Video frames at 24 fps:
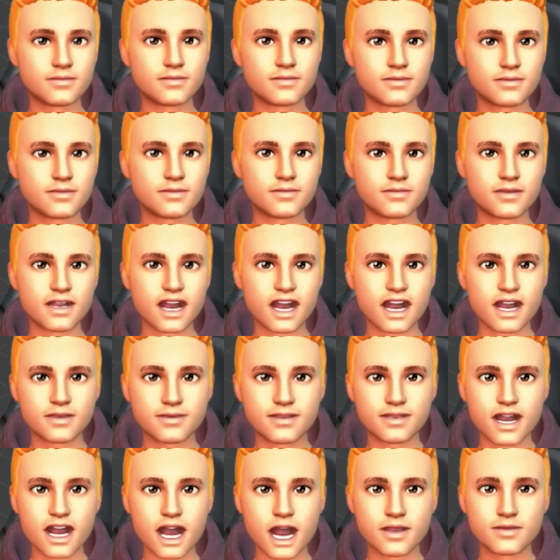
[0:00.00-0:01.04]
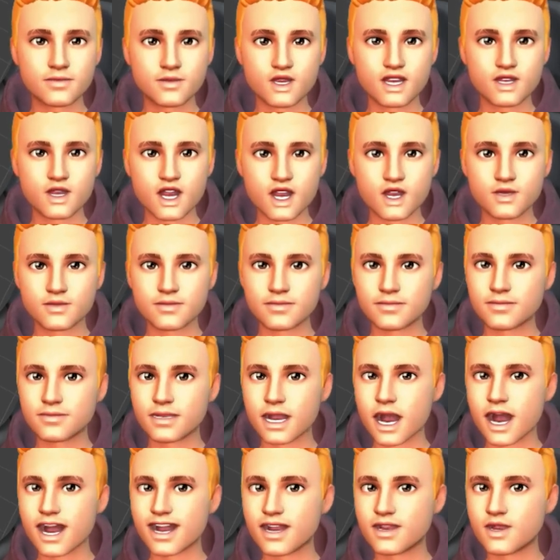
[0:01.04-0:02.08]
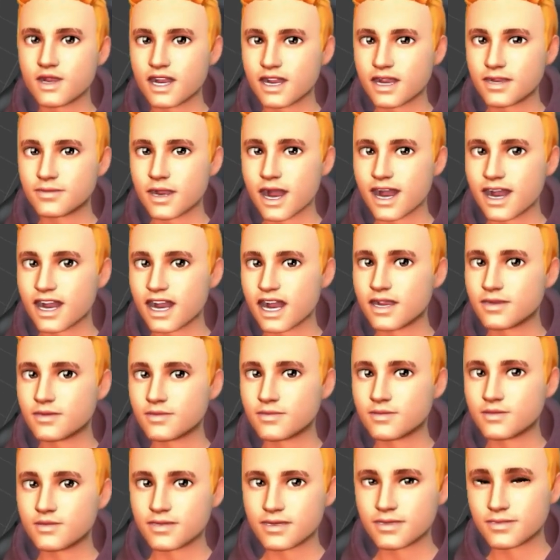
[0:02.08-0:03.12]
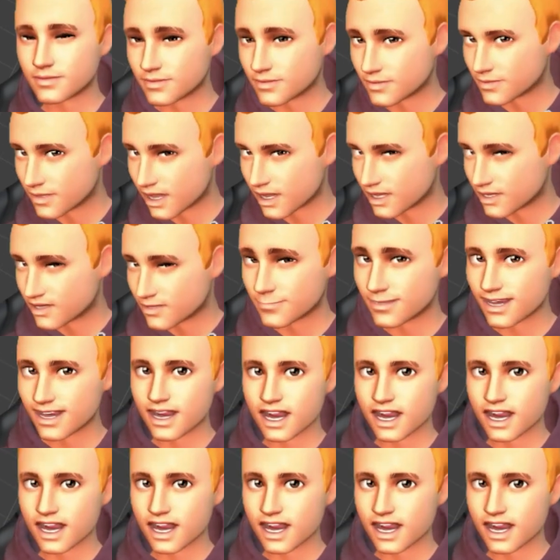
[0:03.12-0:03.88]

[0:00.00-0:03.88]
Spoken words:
and here I'm going to create one plane. Shift A,